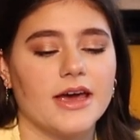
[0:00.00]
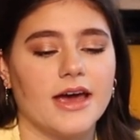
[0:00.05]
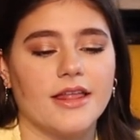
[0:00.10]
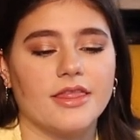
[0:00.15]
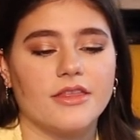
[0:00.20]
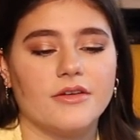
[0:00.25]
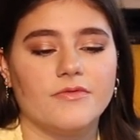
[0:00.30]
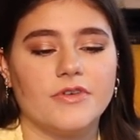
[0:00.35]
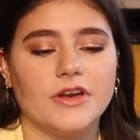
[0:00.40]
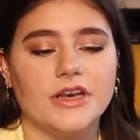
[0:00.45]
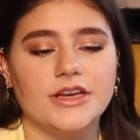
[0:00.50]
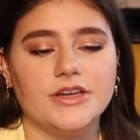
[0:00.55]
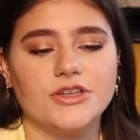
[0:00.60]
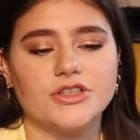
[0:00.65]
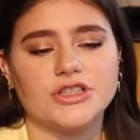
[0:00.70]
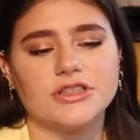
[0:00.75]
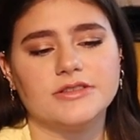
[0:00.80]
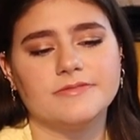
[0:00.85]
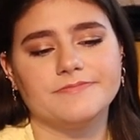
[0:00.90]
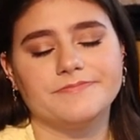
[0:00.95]
and the
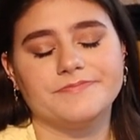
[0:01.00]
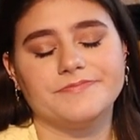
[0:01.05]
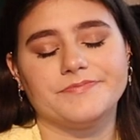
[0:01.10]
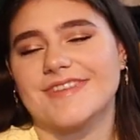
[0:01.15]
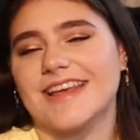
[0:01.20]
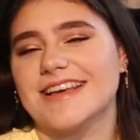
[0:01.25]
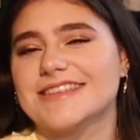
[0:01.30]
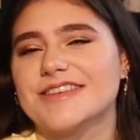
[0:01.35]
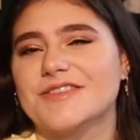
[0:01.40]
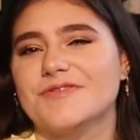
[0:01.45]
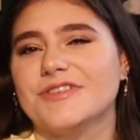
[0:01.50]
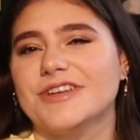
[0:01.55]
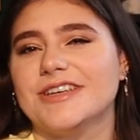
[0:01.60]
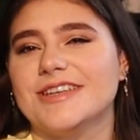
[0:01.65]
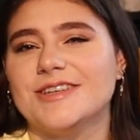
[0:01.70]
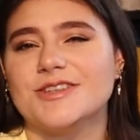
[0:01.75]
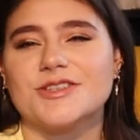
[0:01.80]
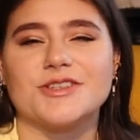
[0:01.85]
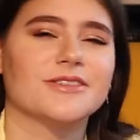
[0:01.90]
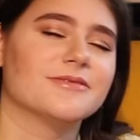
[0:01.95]
Venetian, is it
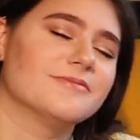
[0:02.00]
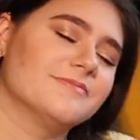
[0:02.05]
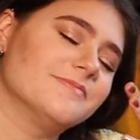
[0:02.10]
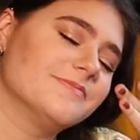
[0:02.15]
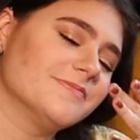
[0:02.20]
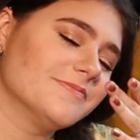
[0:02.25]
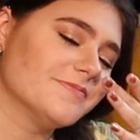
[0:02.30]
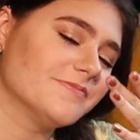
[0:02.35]
Venetian?